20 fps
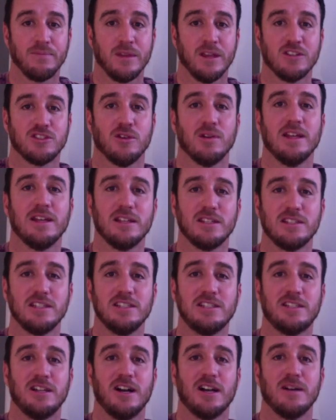So let,
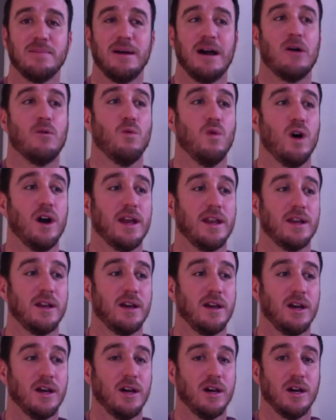us talk about
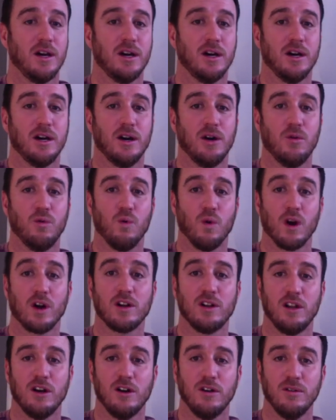what a
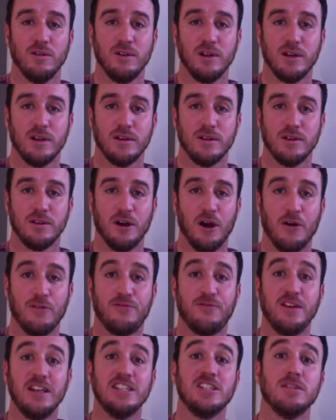workload, a
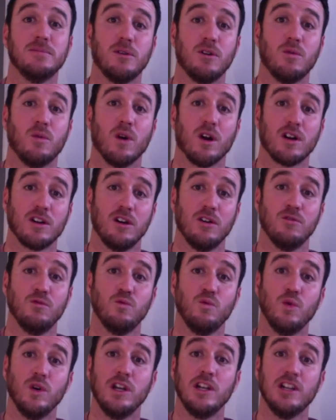feasible workload
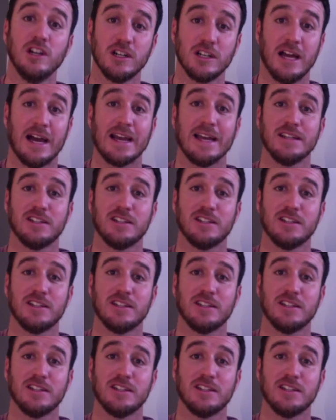would look like.